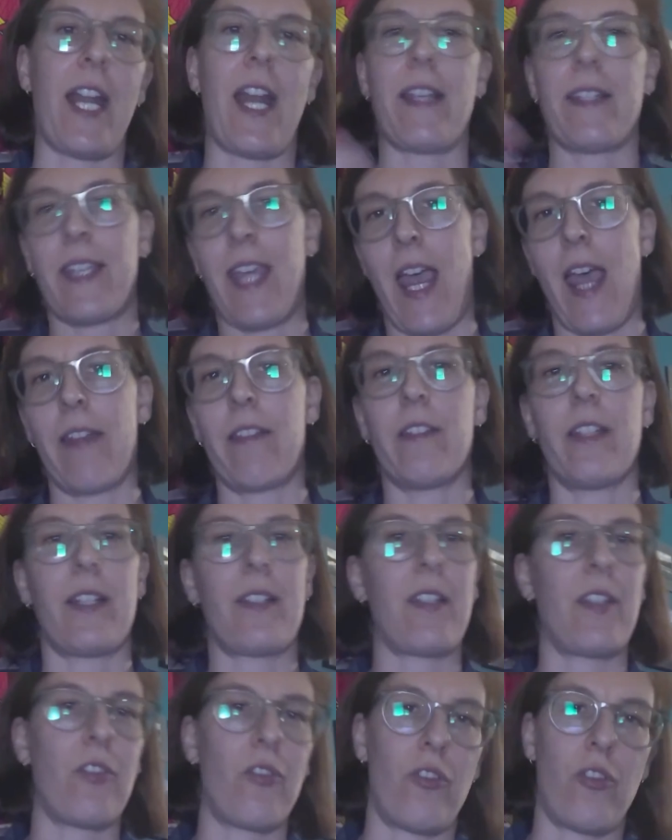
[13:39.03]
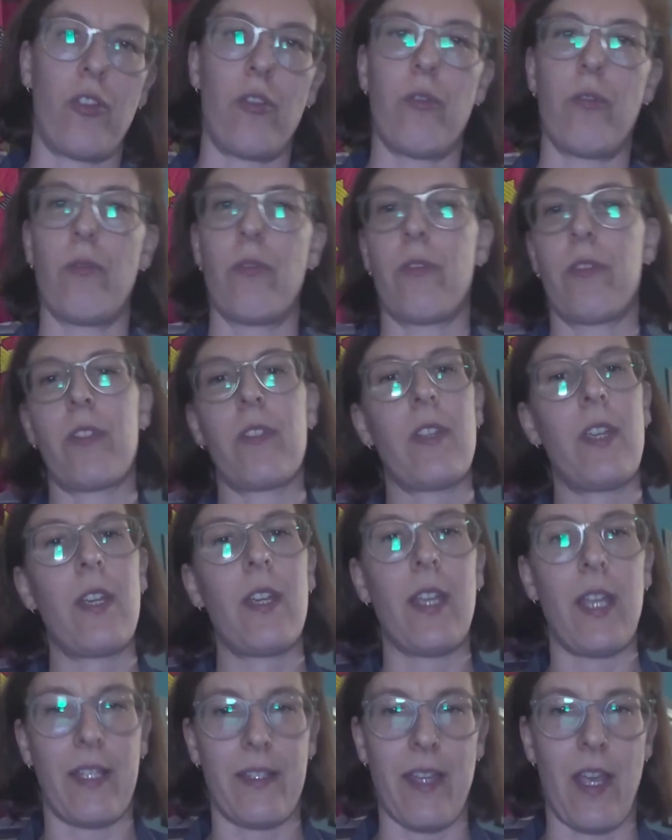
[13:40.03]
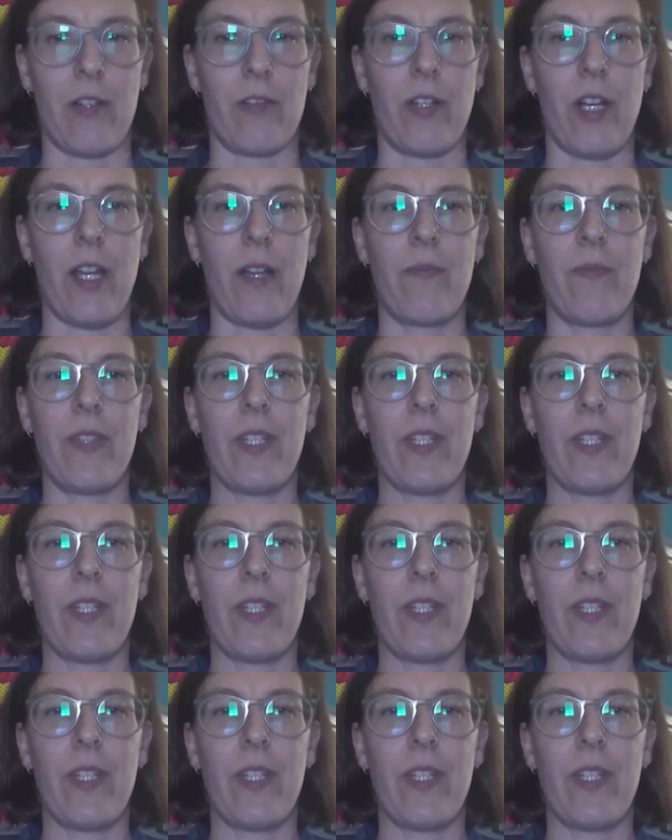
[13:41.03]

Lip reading: As Catholics, as Jews, etc.